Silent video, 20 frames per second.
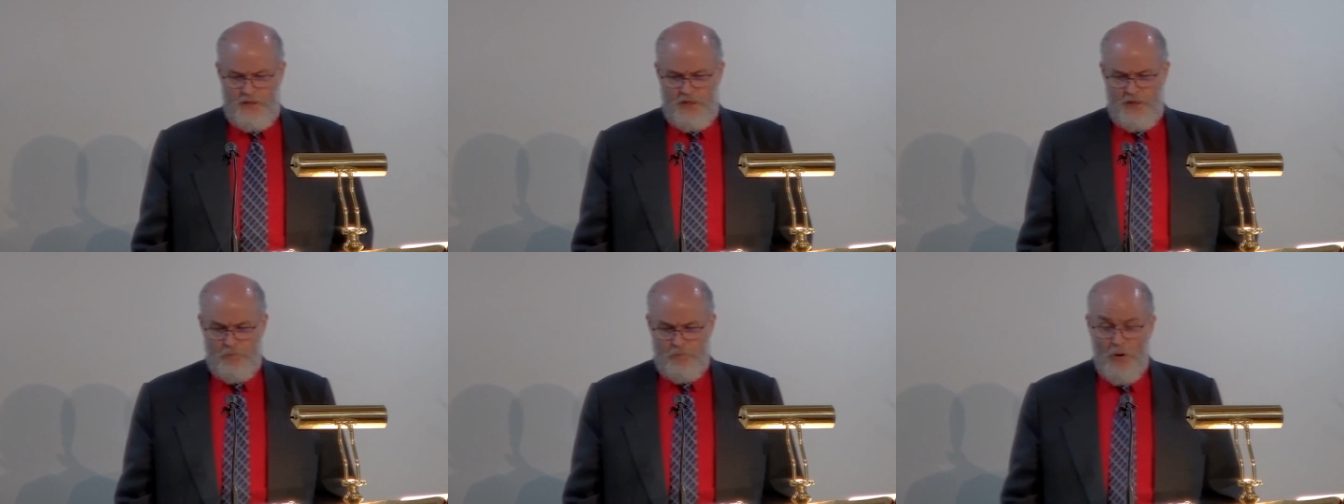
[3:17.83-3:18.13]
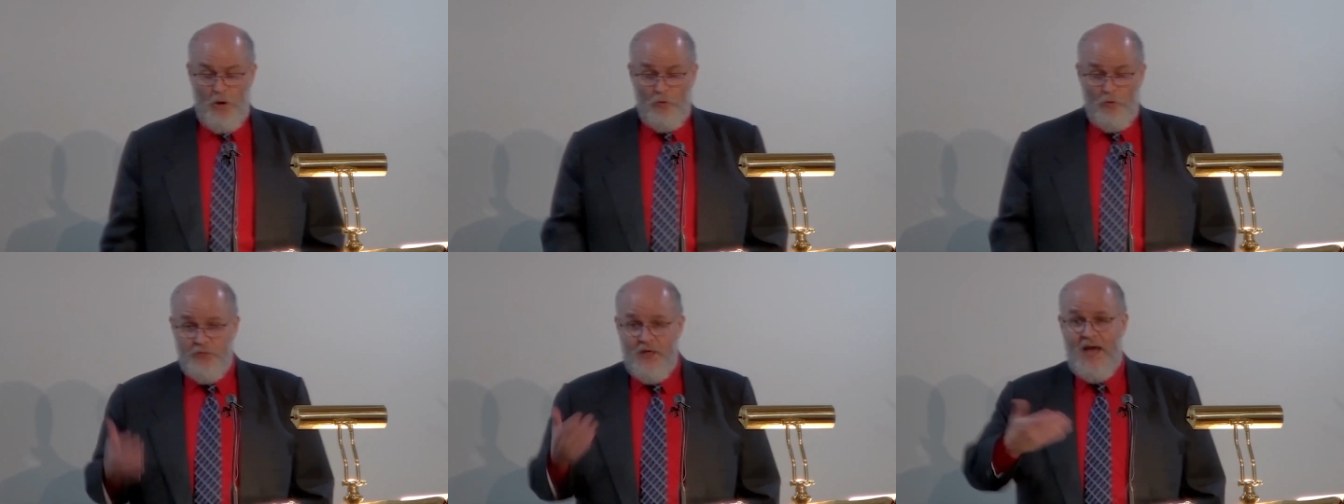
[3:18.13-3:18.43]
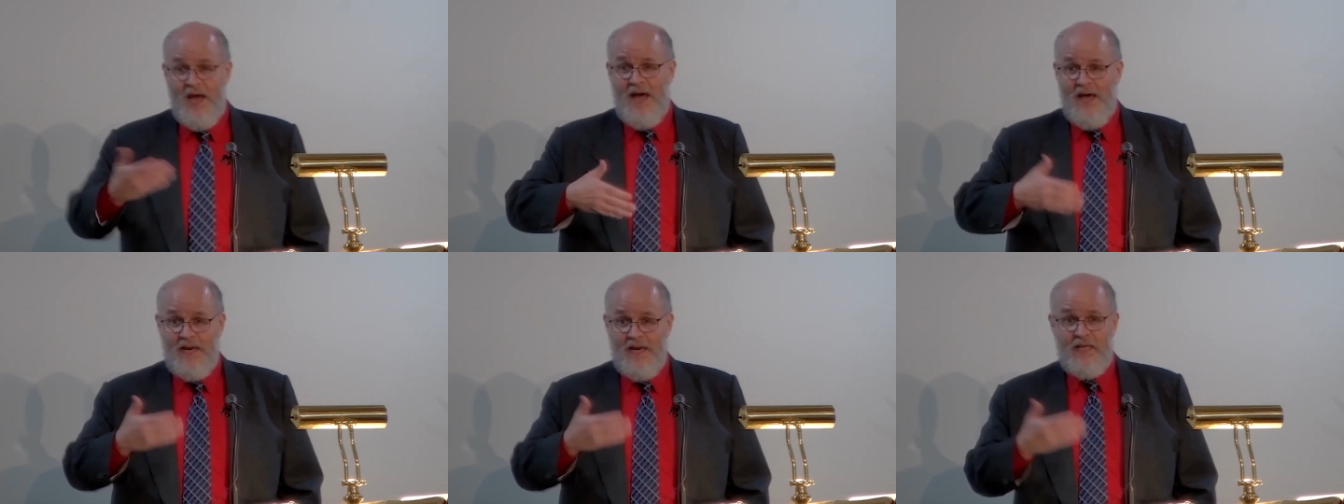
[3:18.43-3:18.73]
uh, both
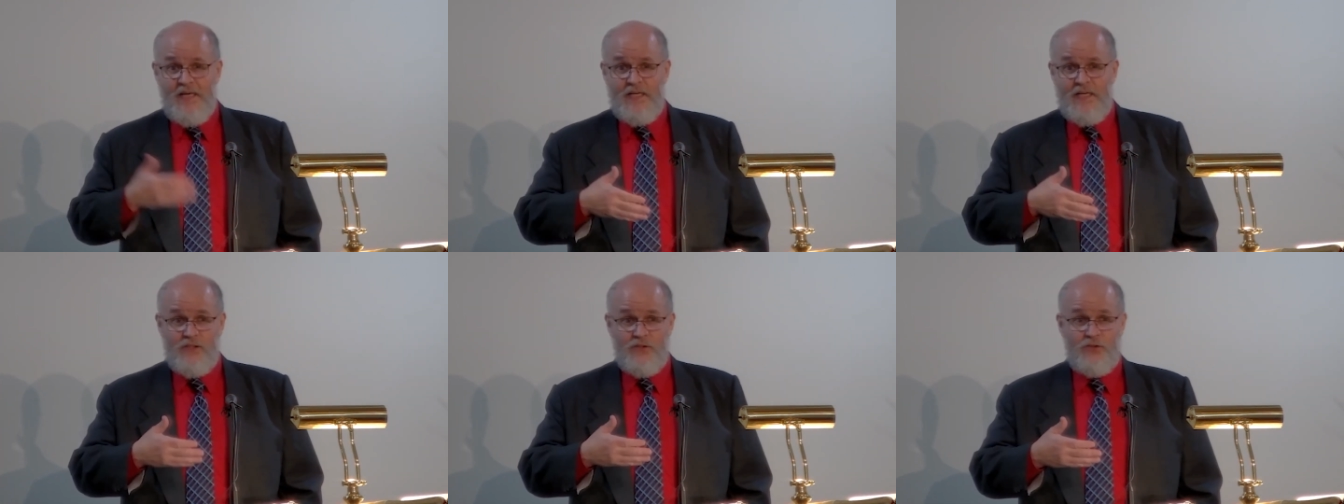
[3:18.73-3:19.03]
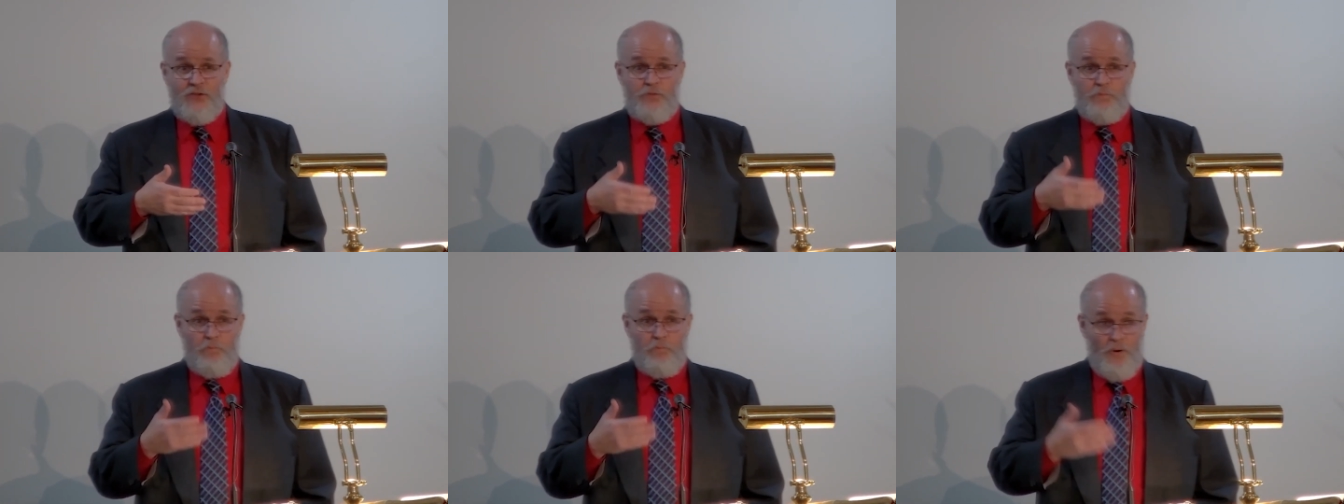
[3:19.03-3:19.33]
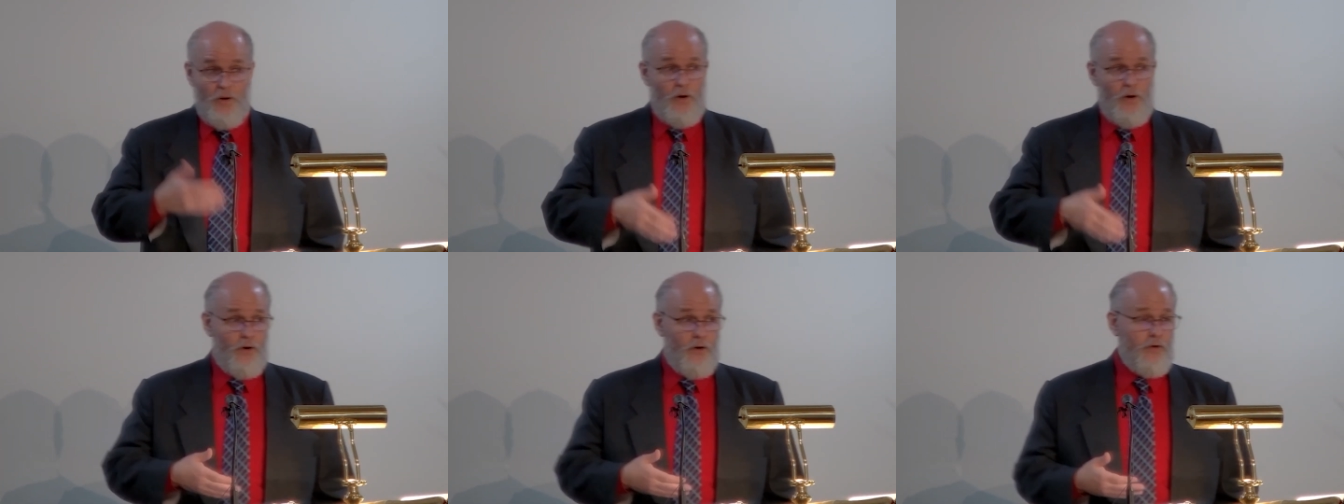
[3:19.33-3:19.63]
at his
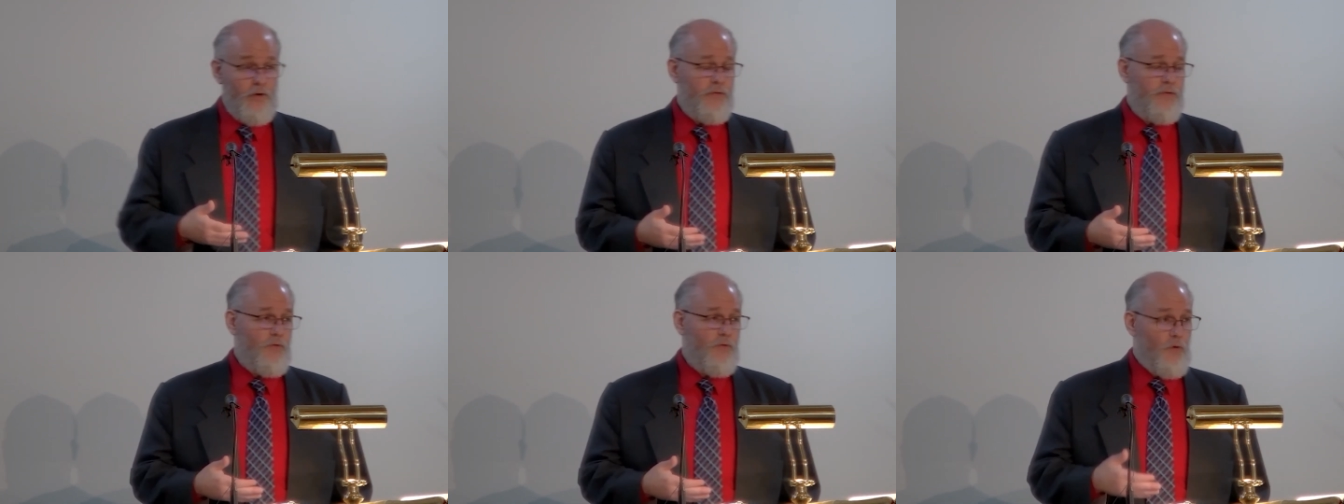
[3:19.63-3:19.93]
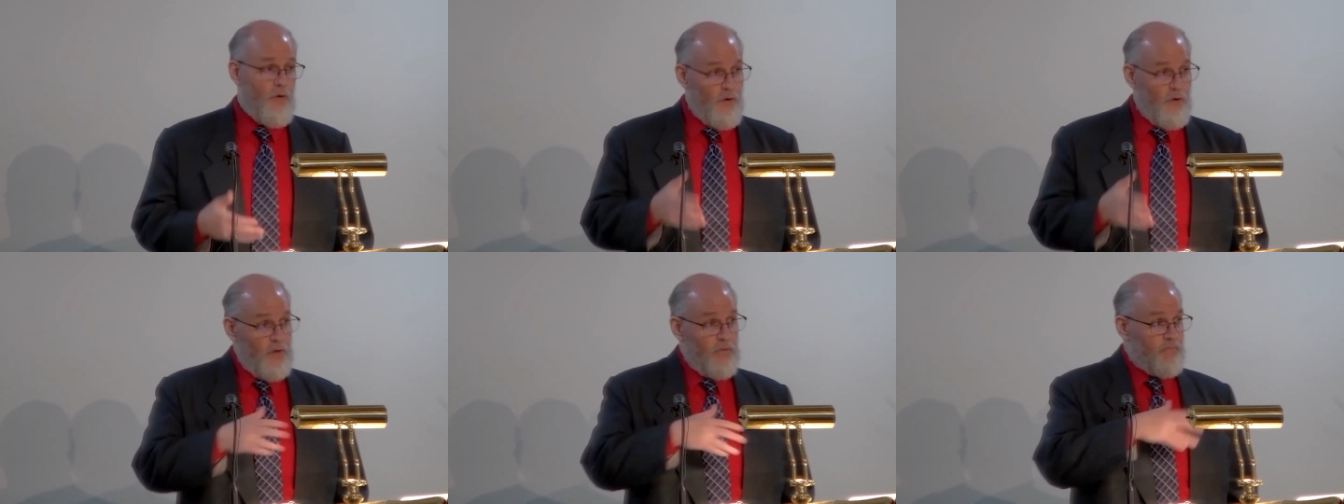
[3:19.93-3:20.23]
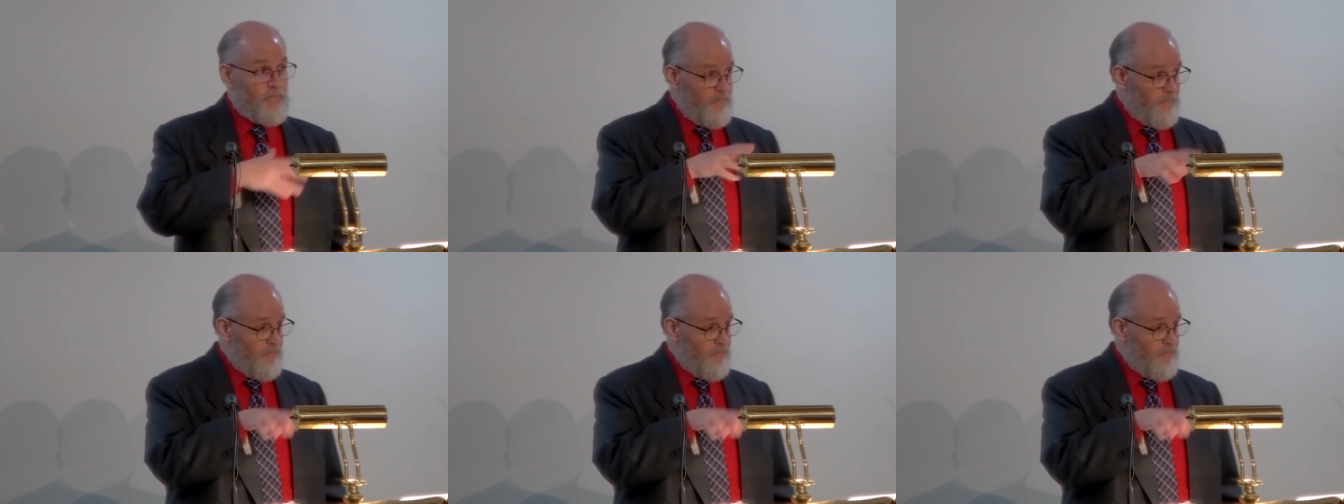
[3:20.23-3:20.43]
birth or